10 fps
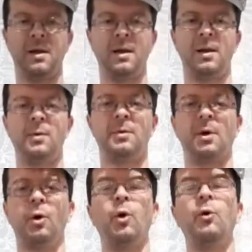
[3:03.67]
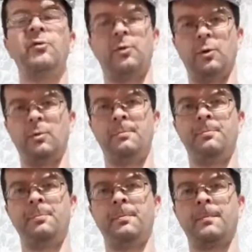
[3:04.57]
It was awful.
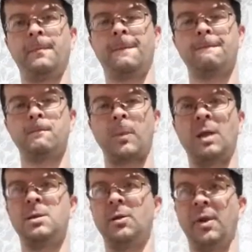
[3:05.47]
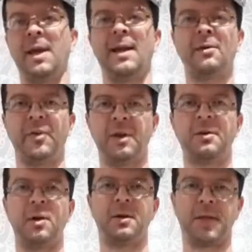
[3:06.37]
Do you think any of the
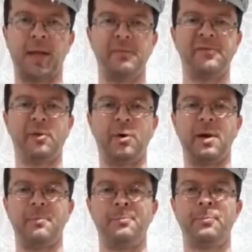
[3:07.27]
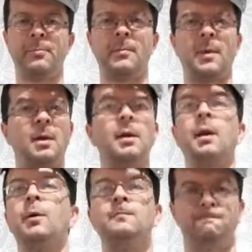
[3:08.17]
Israelites came and fought him?
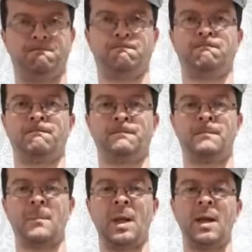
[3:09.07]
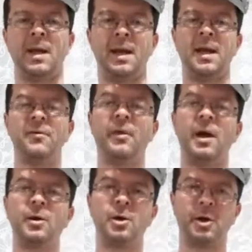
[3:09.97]
No. Even
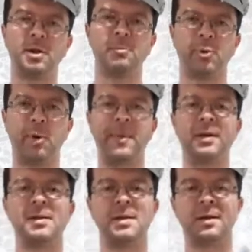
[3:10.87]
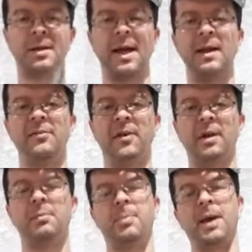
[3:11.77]
though God had promised to save
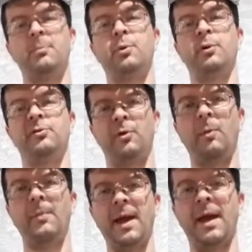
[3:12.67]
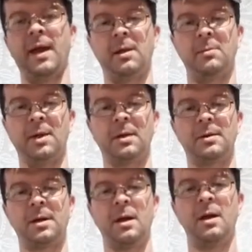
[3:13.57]
his people from their enemies
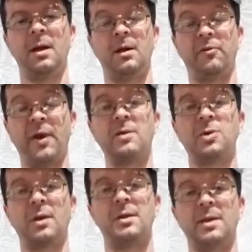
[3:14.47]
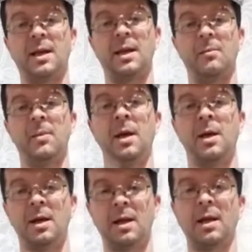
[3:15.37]
if they trusted in him,
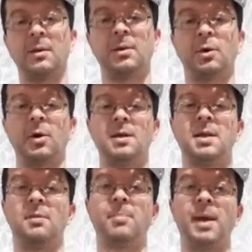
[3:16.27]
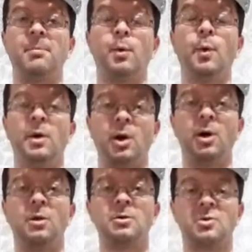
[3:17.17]
King Saul and his people were
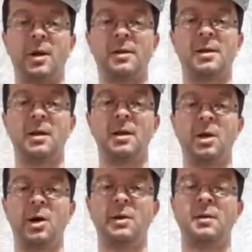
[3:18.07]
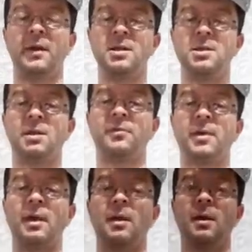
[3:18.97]
not trusting God as they should have
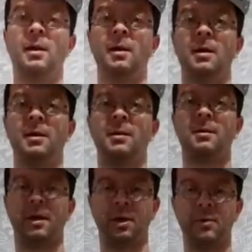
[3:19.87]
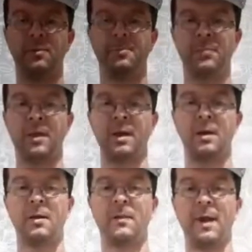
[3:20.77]
done. So
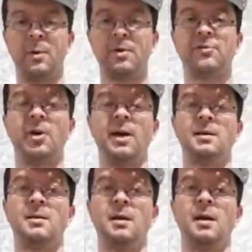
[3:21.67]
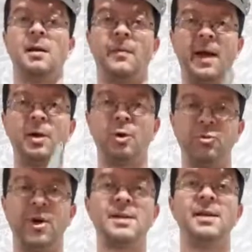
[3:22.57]
they were afraid. They
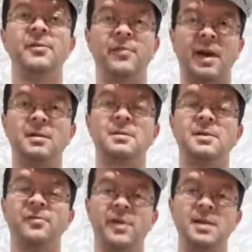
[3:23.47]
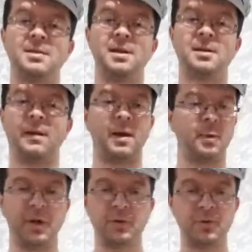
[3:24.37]
already felt defeated and they
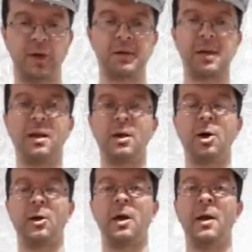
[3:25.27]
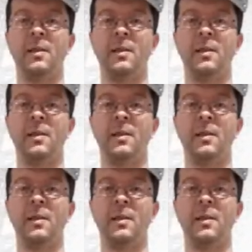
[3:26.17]
weren't trusting in God.